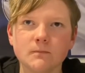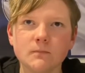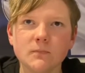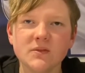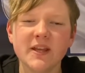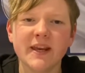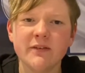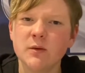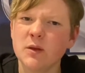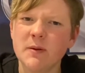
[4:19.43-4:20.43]
take everything
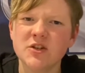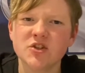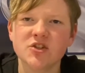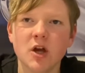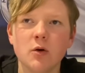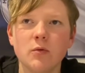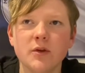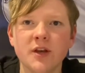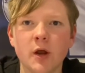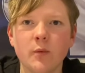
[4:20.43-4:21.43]
with a pinch of salt.
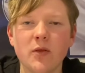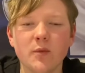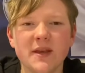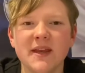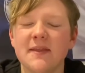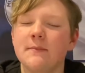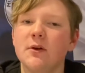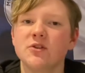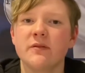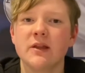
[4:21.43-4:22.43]
Whether we can get them deals
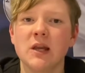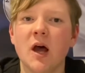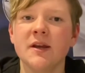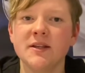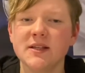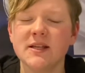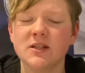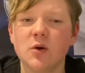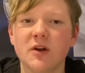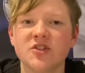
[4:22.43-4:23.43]
over the line is the
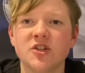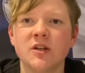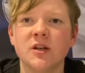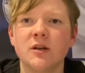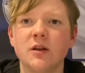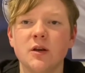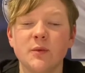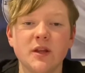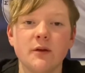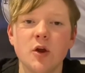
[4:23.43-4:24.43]
question, and we
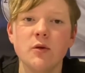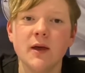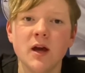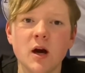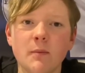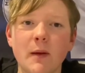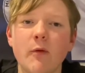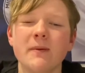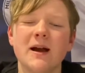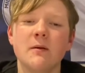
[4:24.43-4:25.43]
don't know who they are, but it'll
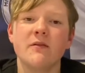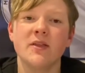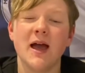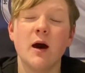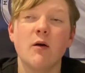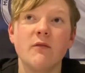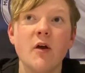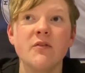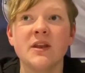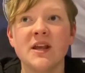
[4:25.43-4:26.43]
probably come over
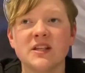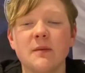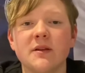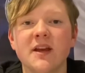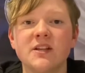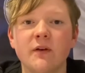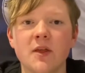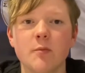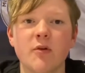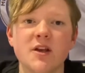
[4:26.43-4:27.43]
the next couple of days via the
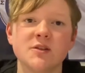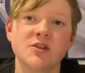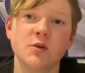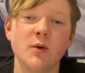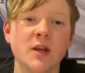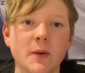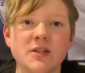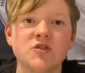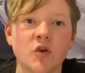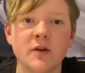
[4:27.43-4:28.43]
press, because the window is
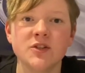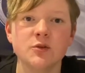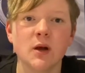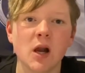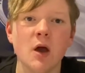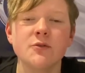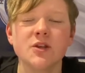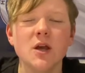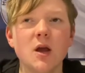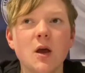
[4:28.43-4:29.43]
drawing to a close.
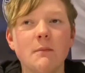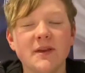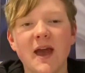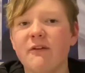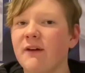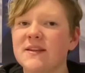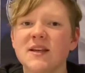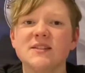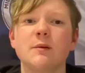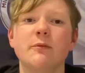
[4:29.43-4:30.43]
But yeah,
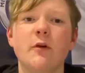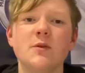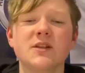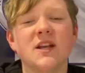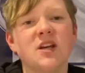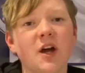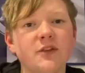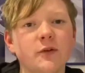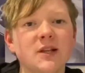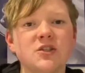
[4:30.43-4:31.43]
fantastic performance against
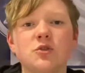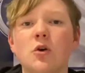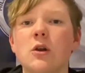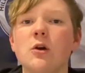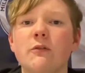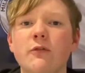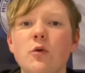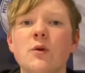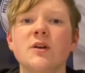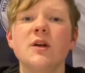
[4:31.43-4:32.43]
Huddersfield. Let's look
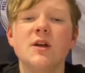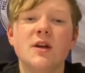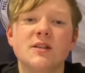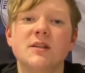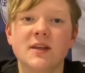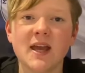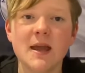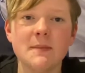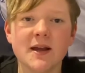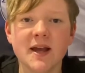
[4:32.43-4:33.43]
forward to the
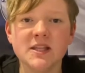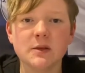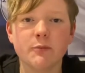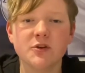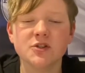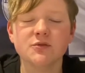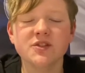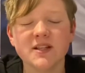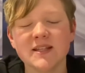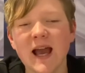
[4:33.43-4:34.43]
game against Bristol
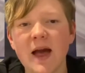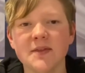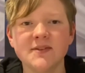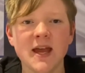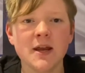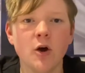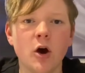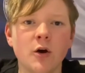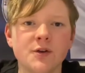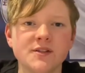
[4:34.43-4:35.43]
City at the Den
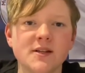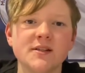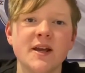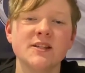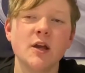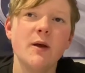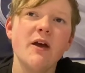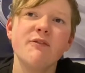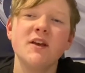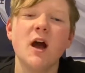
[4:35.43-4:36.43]
on Saturday. So
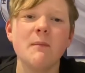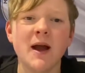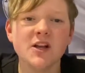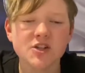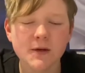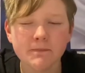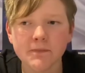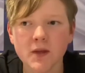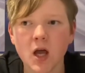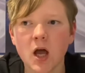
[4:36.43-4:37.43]
FA Cup match,
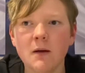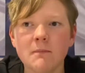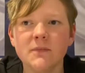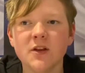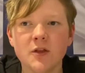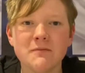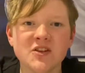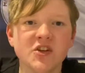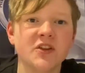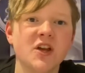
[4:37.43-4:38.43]
the magic
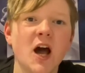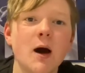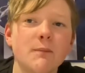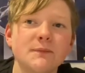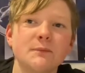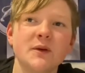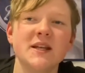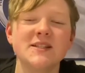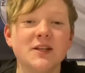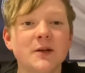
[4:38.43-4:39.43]
of the cup. We need
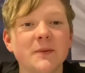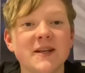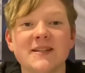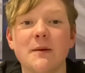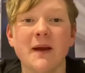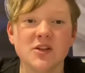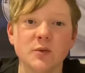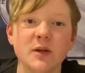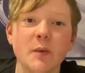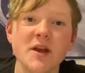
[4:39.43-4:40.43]
to get back to
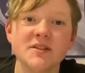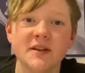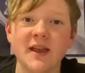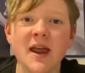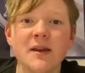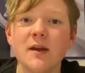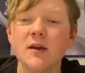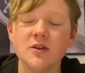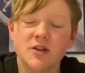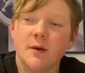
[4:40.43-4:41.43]
winning ways at the Den.
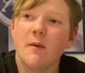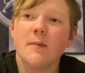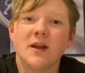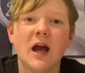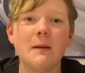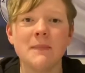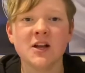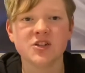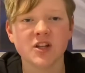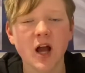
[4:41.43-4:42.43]
It might be a cup match,
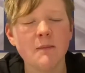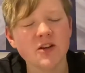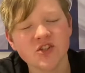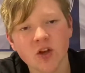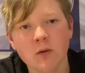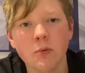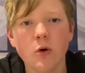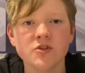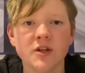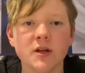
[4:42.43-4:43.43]
and the cup matches are
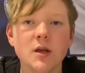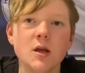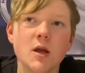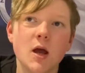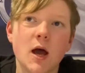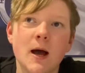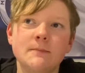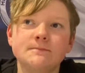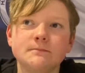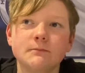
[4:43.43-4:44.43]
important.
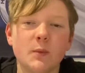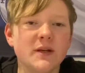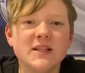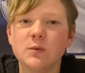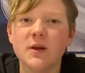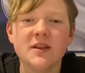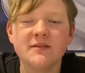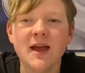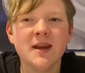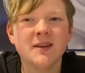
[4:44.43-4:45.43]
But we need to win at the
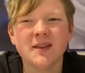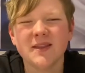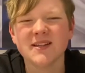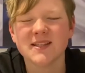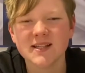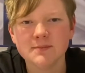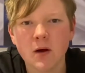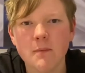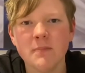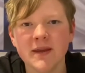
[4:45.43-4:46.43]
Den, and that's my
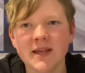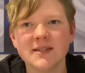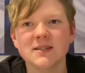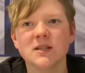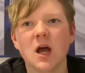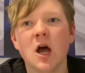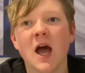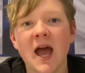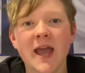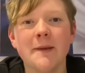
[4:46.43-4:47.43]
biggest
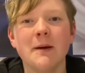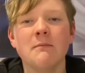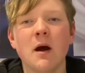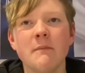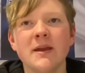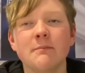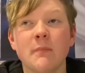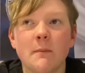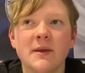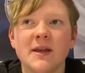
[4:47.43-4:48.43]
aim and my
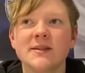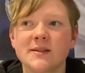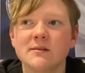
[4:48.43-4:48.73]
biggest.